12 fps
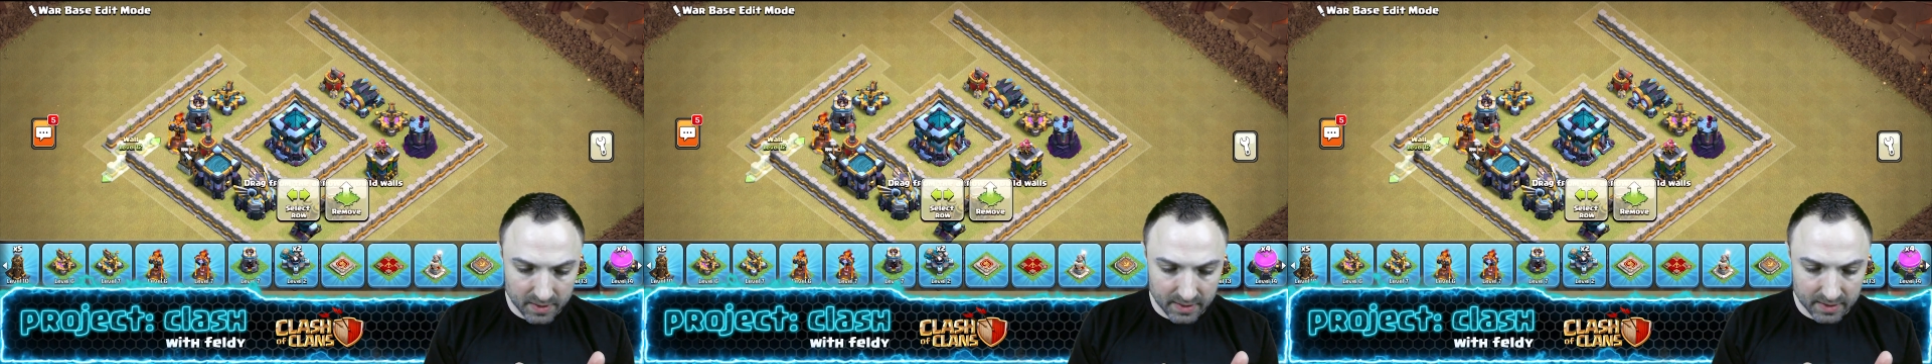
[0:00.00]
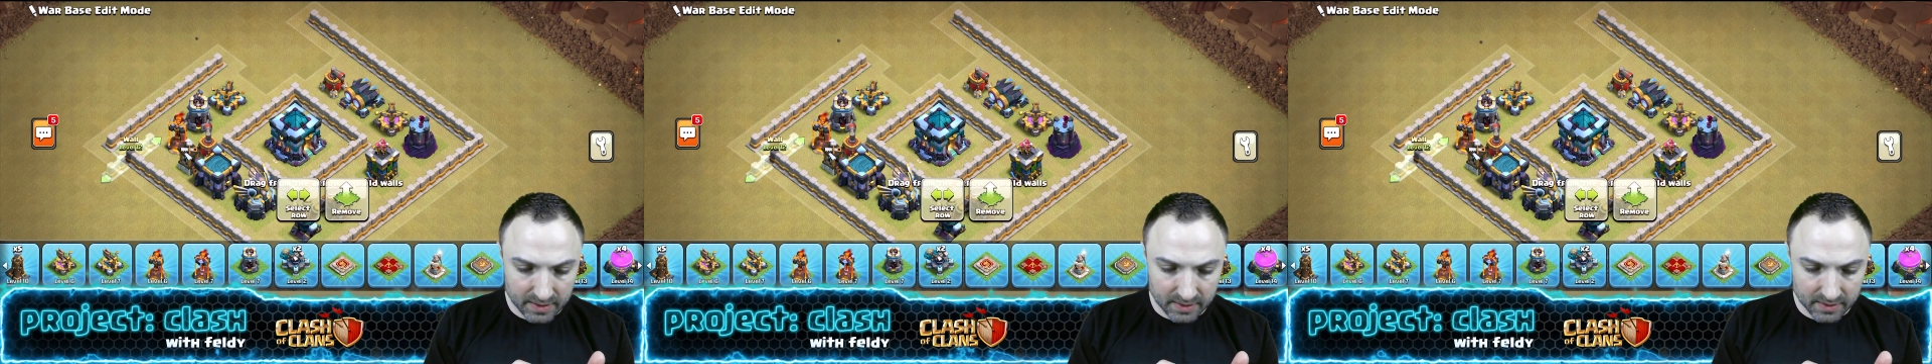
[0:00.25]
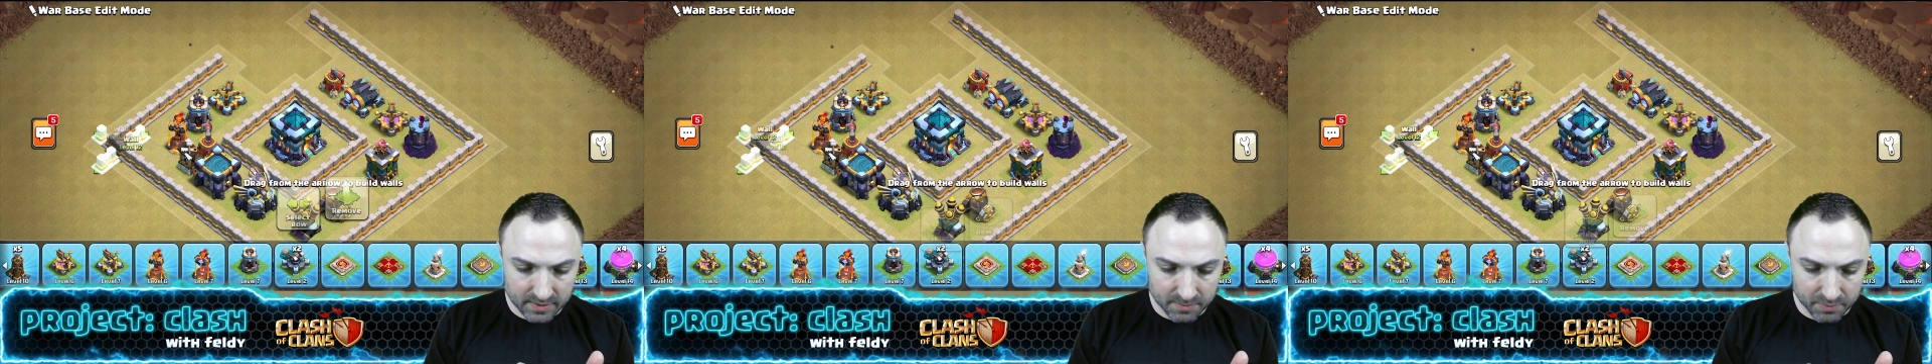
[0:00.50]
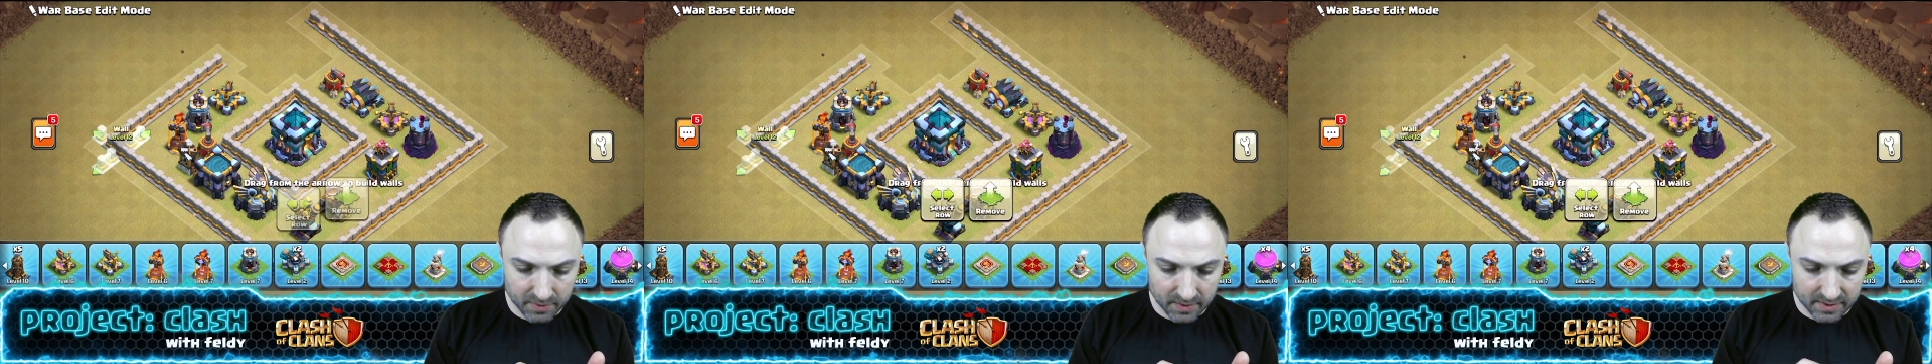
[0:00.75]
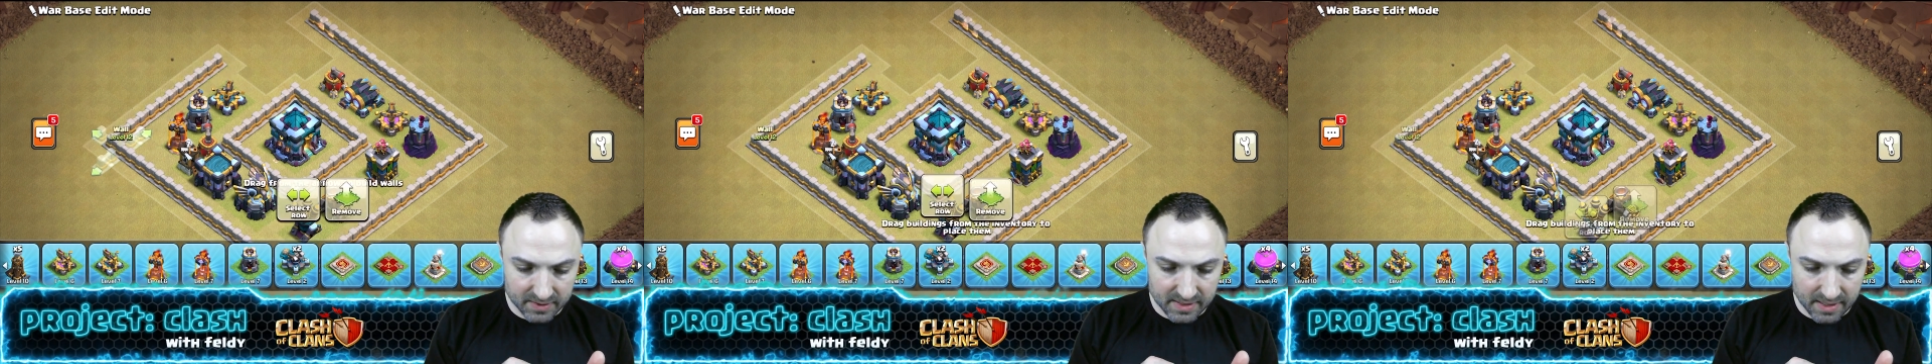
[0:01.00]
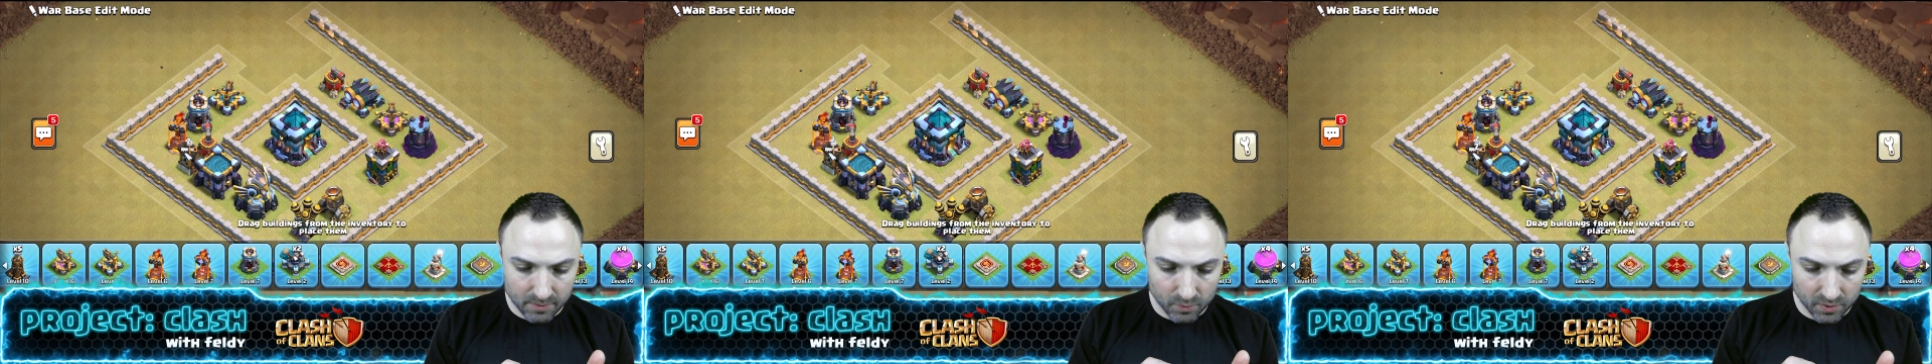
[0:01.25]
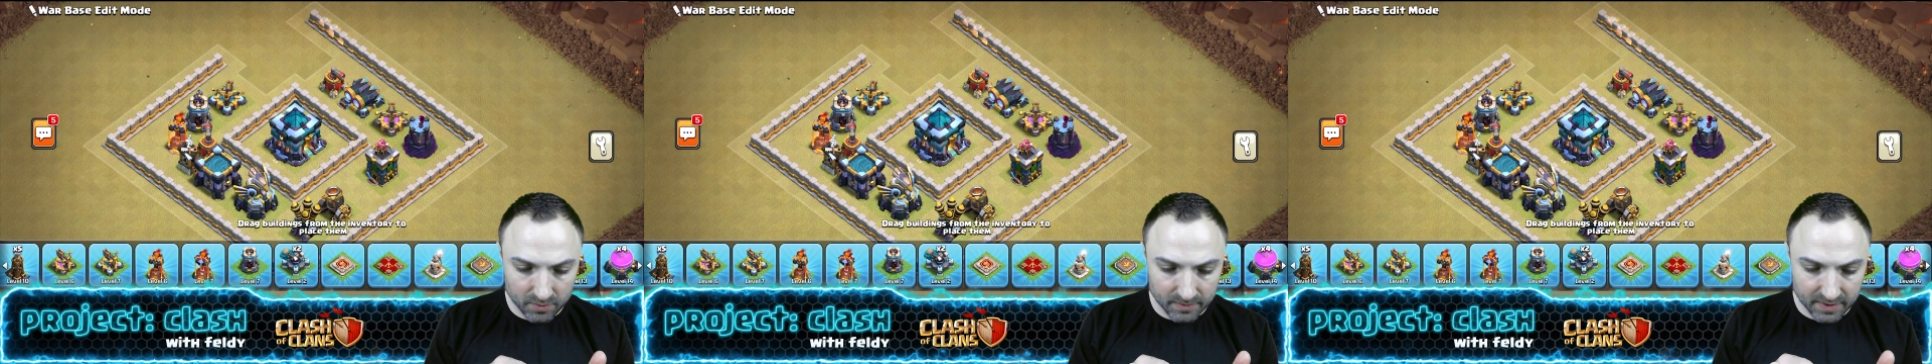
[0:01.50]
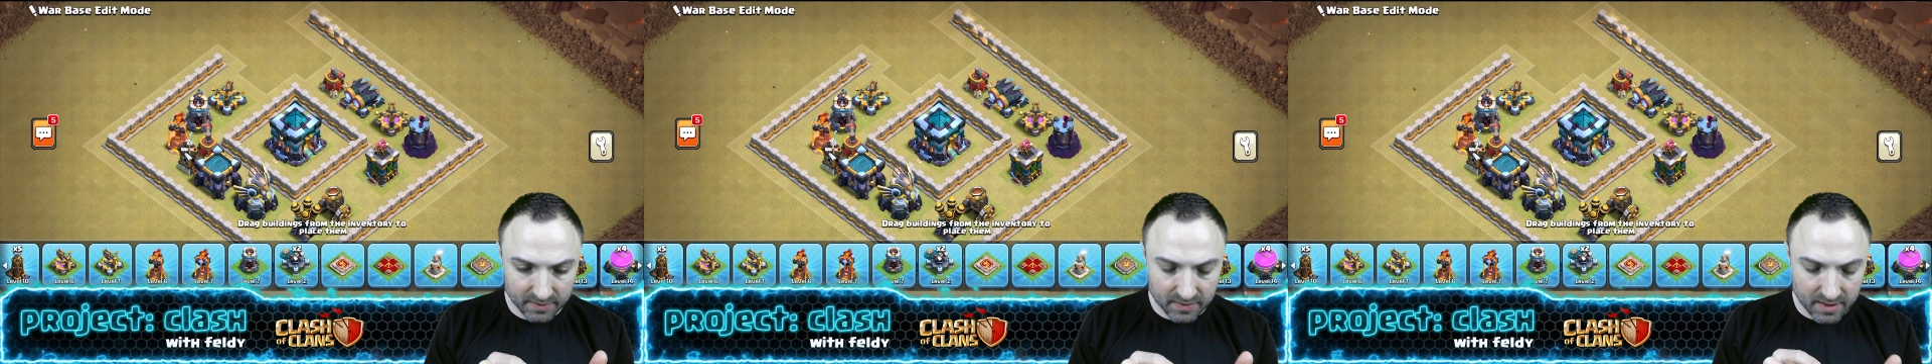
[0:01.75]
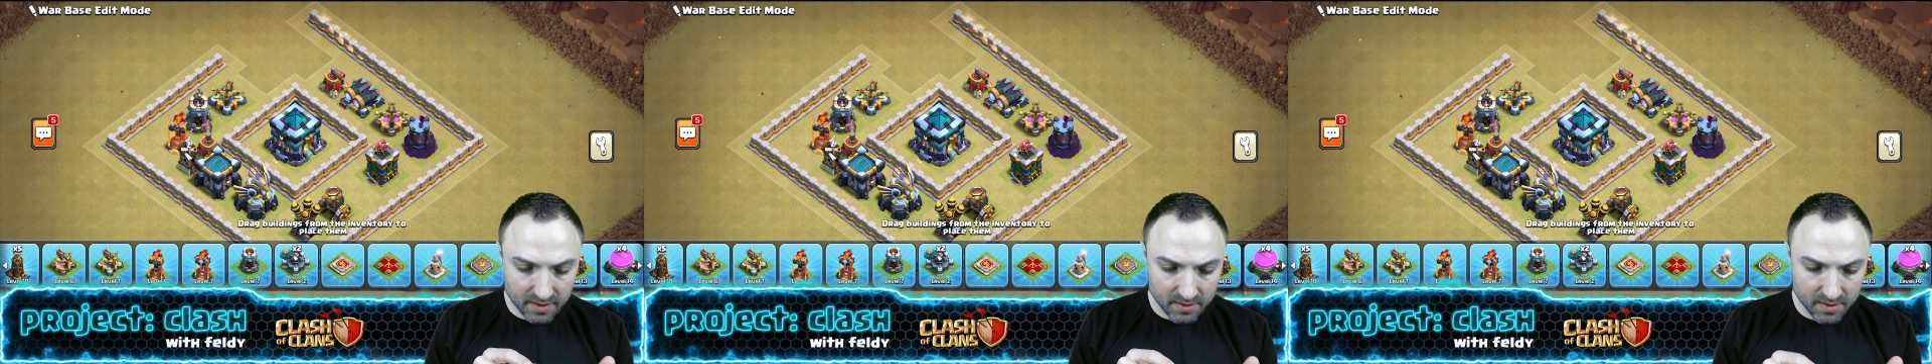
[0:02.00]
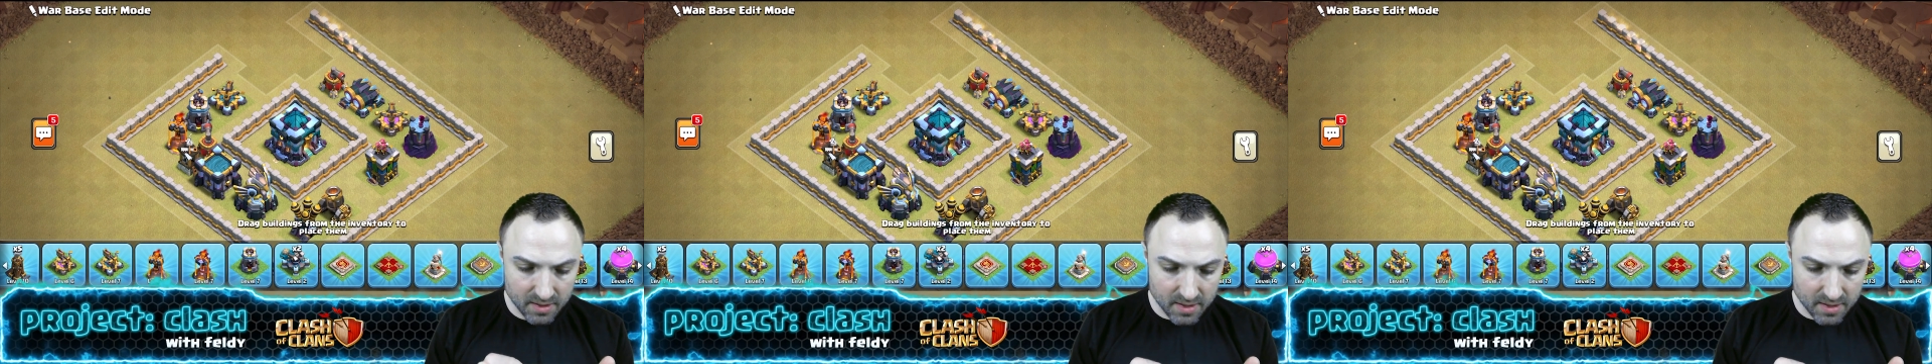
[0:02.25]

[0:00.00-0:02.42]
and I need to place that wall right there,